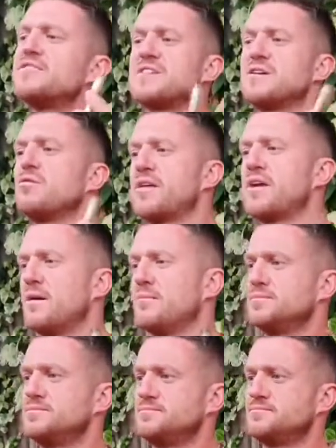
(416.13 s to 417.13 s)
every single
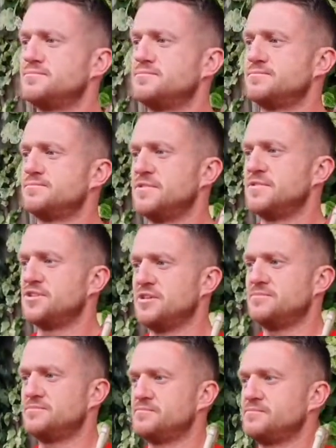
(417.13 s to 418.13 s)
thing up is
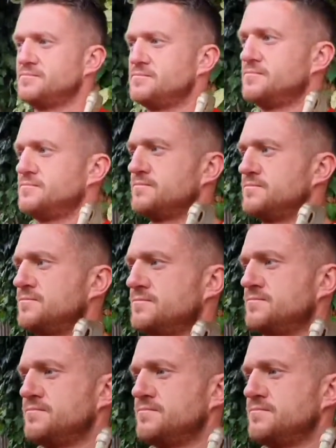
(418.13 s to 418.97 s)
she? No, no, I'm not saying